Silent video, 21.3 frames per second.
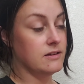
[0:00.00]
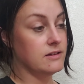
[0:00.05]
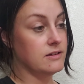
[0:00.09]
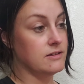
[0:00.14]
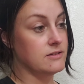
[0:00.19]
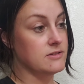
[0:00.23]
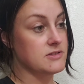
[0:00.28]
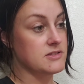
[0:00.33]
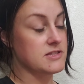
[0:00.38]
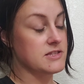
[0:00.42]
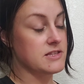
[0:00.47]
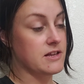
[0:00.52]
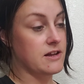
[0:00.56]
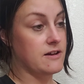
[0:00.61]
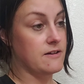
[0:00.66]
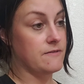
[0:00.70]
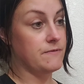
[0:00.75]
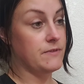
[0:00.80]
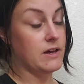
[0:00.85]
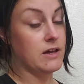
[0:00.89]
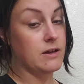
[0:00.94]
and
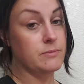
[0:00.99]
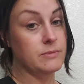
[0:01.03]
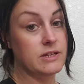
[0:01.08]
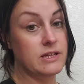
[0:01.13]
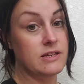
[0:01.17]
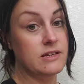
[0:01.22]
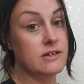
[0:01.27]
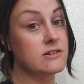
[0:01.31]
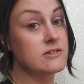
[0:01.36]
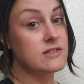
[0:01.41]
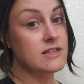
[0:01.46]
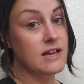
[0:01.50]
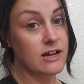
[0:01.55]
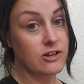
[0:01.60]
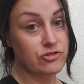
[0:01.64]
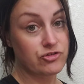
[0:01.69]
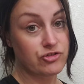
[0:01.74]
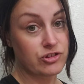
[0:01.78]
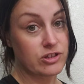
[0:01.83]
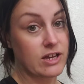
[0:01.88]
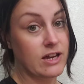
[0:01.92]
stuff. Um, he is
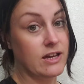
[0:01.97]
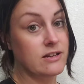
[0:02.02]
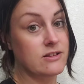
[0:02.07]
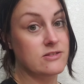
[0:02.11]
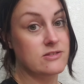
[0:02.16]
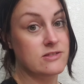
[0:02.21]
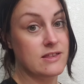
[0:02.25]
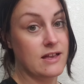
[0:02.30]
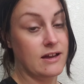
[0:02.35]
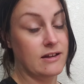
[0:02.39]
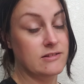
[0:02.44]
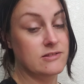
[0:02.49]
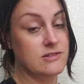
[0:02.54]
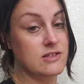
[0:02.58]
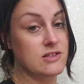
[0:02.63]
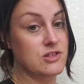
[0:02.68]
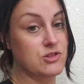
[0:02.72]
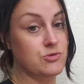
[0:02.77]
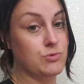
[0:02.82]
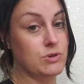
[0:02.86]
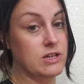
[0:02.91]
actually at his dad's
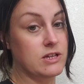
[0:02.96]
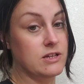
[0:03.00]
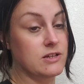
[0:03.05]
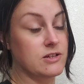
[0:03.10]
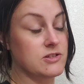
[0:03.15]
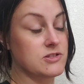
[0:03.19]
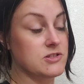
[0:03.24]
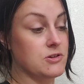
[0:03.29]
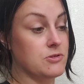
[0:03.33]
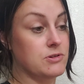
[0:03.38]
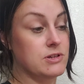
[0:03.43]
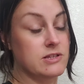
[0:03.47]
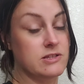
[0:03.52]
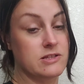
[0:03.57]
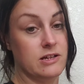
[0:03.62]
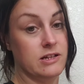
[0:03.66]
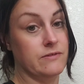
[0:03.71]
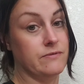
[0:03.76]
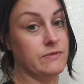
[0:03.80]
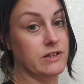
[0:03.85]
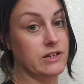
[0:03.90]
this week, so he's
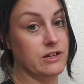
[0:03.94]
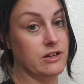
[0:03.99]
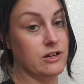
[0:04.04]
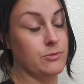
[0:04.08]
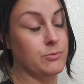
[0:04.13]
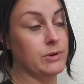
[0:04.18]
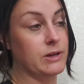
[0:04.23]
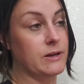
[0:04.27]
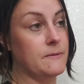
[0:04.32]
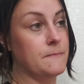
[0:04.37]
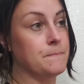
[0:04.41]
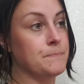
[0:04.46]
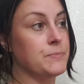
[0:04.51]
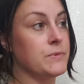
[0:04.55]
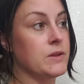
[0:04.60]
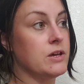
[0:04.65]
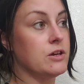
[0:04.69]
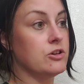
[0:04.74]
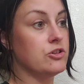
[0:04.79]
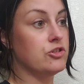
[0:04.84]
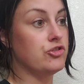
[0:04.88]
not even here. But
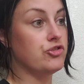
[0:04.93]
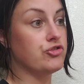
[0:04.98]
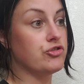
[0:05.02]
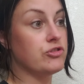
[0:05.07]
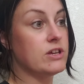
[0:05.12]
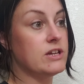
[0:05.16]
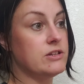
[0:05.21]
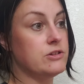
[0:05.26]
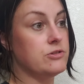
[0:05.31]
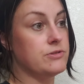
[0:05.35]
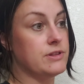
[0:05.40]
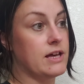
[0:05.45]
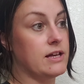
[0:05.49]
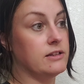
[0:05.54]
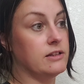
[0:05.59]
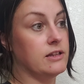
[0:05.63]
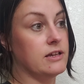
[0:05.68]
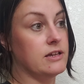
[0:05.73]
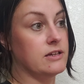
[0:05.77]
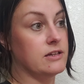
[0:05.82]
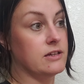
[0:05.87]
usually I do that
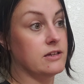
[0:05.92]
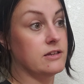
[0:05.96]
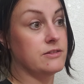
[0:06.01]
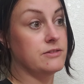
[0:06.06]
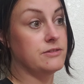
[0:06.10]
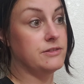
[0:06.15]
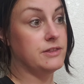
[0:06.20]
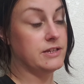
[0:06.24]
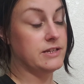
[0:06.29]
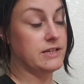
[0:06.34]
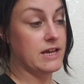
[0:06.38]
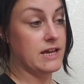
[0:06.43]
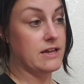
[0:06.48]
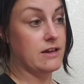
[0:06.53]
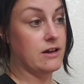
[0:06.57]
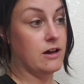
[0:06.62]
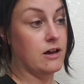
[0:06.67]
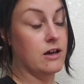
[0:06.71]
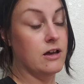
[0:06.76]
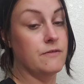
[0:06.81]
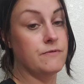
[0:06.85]
like the day
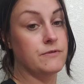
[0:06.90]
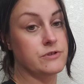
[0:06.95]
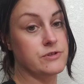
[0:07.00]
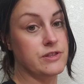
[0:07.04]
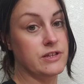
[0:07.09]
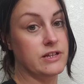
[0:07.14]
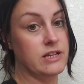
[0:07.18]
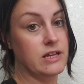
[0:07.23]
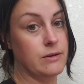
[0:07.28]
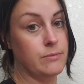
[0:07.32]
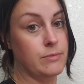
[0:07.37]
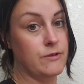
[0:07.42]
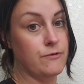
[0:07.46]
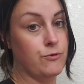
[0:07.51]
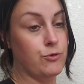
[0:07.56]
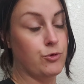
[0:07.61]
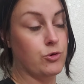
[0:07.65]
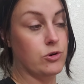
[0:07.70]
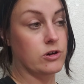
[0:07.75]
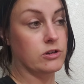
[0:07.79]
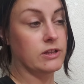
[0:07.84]
of or the day
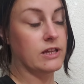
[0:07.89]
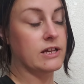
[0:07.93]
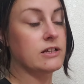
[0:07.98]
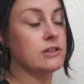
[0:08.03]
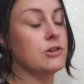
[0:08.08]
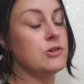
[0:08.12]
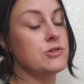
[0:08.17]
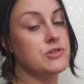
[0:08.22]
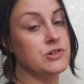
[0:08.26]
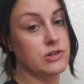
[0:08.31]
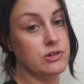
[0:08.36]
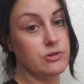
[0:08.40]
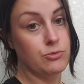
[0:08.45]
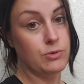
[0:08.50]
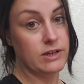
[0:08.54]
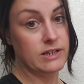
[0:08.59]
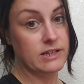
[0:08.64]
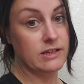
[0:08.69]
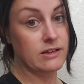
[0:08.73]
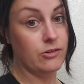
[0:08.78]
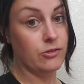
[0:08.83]
before, like closer to
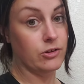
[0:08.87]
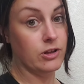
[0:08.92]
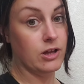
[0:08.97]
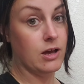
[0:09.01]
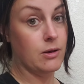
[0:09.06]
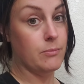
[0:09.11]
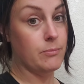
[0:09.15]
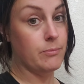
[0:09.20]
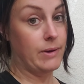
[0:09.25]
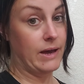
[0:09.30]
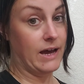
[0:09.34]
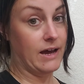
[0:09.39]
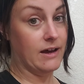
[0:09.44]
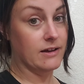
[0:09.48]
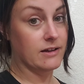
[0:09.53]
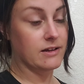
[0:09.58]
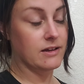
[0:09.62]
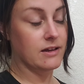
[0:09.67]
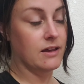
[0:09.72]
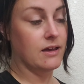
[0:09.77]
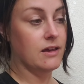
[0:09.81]
when he'll come
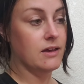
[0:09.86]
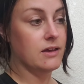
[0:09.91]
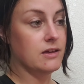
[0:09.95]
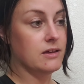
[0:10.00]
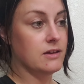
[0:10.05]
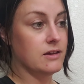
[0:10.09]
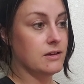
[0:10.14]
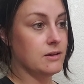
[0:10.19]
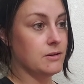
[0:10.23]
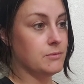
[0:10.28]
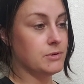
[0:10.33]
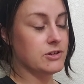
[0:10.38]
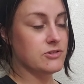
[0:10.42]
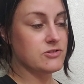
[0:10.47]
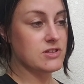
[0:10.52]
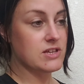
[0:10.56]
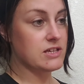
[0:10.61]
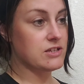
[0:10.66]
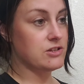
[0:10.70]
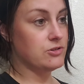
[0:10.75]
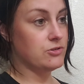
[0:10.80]
back. But I was
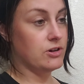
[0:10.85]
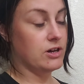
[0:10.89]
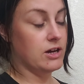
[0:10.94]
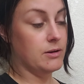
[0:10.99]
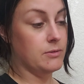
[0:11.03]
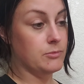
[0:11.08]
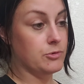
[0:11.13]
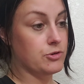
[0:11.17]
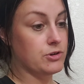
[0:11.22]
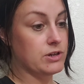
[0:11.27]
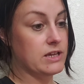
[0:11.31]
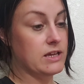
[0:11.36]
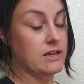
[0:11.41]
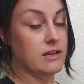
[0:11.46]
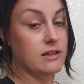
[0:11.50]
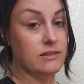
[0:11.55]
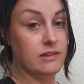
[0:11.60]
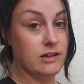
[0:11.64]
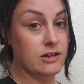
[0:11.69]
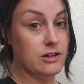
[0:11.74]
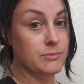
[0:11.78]
like, you know, what? I'm already
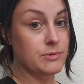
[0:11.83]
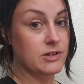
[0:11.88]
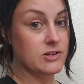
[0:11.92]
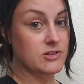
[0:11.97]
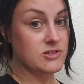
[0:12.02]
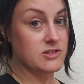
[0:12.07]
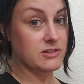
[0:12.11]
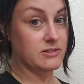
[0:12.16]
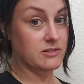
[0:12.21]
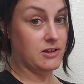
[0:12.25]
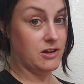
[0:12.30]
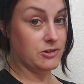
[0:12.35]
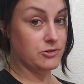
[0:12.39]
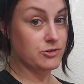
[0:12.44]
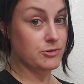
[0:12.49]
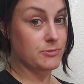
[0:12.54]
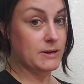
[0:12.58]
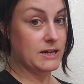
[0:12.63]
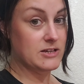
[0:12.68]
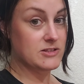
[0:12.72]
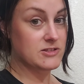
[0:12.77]
in there because the
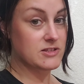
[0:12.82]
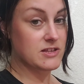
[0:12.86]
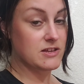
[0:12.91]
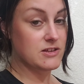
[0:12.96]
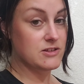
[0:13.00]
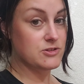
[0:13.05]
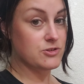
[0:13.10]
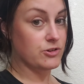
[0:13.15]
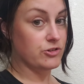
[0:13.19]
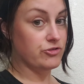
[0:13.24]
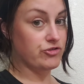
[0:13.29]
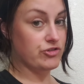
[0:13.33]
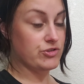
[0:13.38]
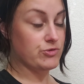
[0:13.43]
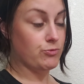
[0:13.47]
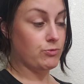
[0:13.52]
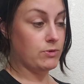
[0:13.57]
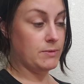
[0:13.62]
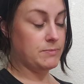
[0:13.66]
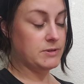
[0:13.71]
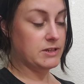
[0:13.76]
laundry basket, so I
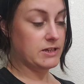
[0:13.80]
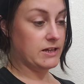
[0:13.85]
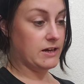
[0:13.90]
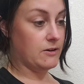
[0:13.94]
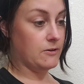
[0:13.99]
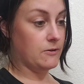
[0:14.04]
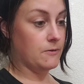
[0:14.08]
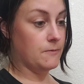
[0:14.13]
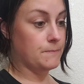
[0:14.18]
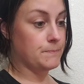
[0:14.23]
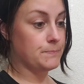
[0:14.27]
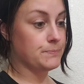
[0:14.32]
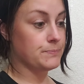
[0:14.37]
just whipped it out.